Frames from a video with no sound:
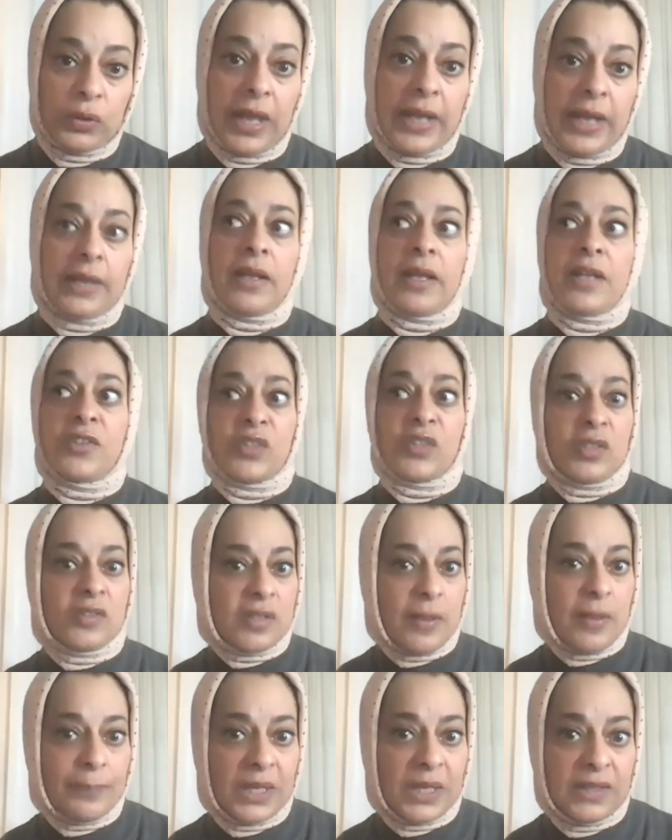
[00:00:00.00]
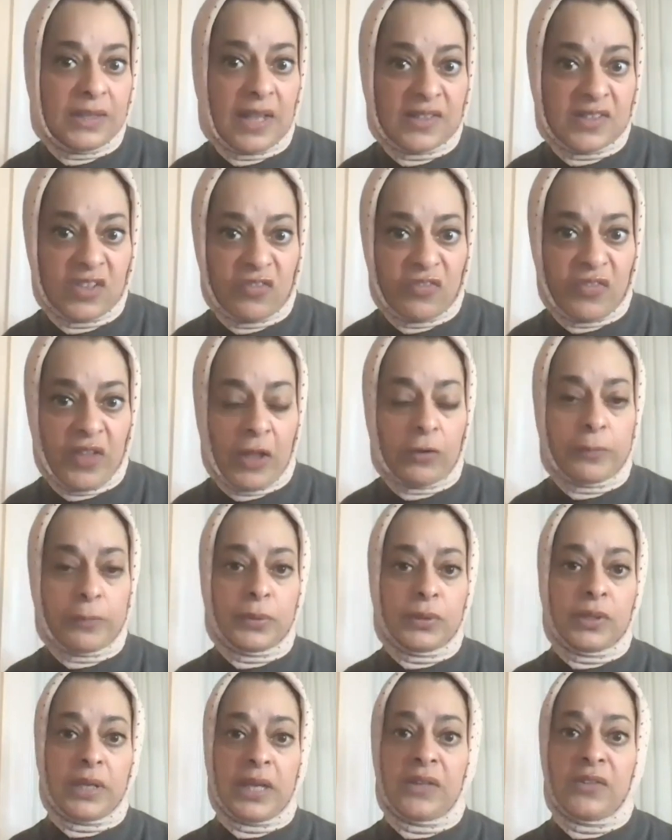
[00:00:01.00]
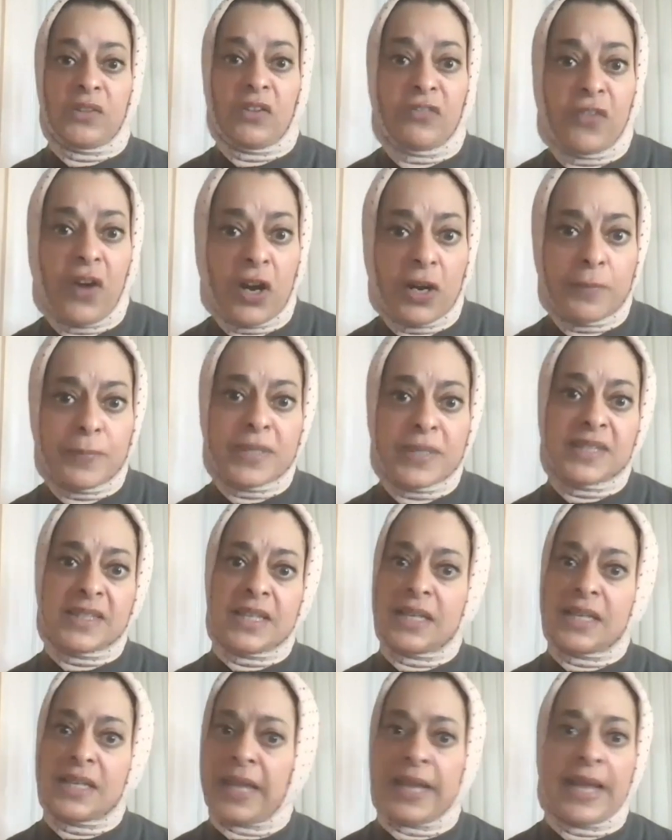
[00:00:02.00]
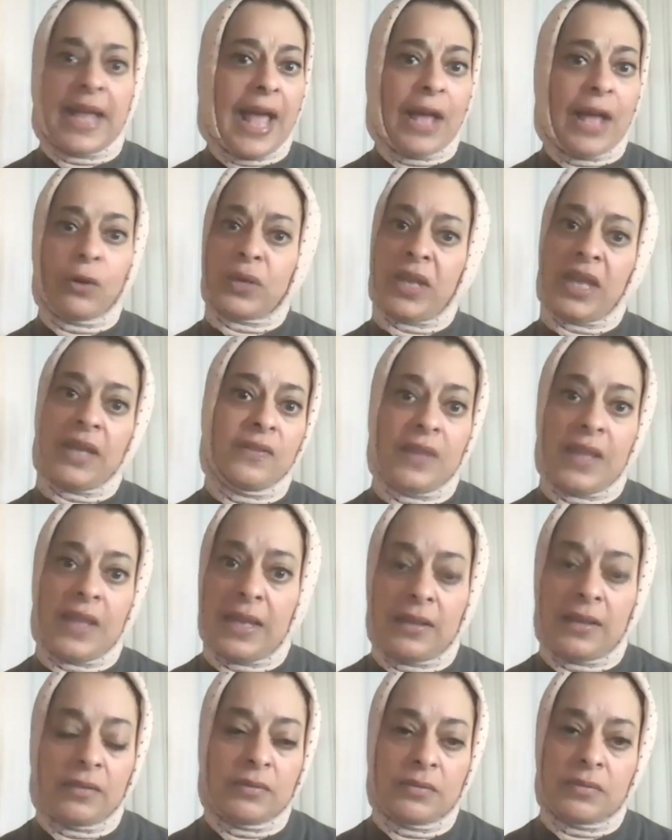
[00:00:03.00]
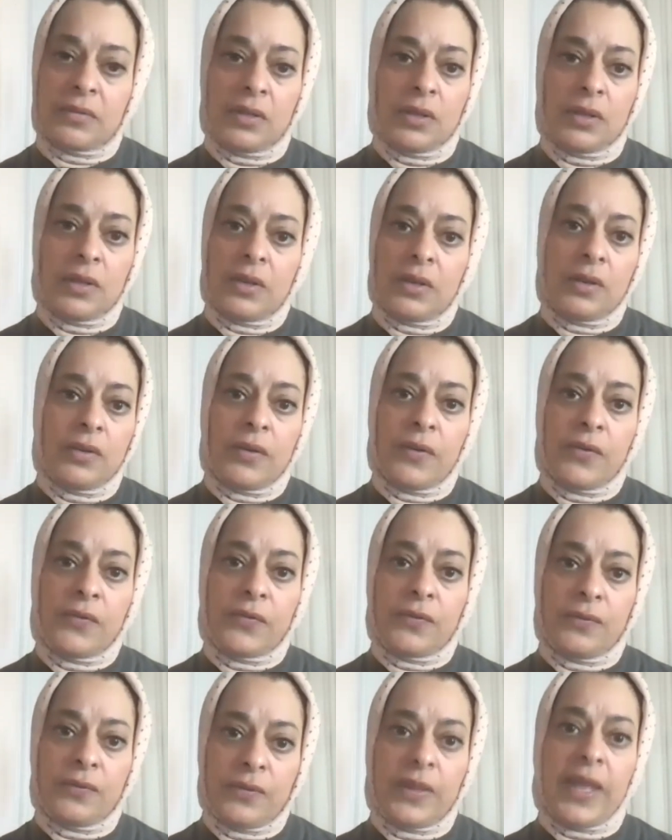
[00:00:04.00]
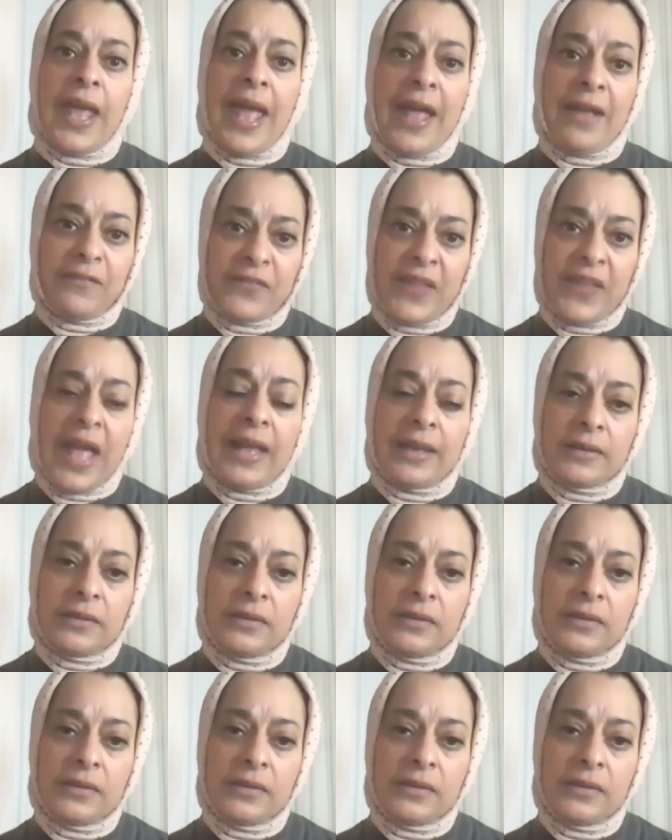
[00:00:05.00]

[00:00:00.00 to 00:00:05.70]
Like, is it something that's available in the pharmacy? Like, how can they have that?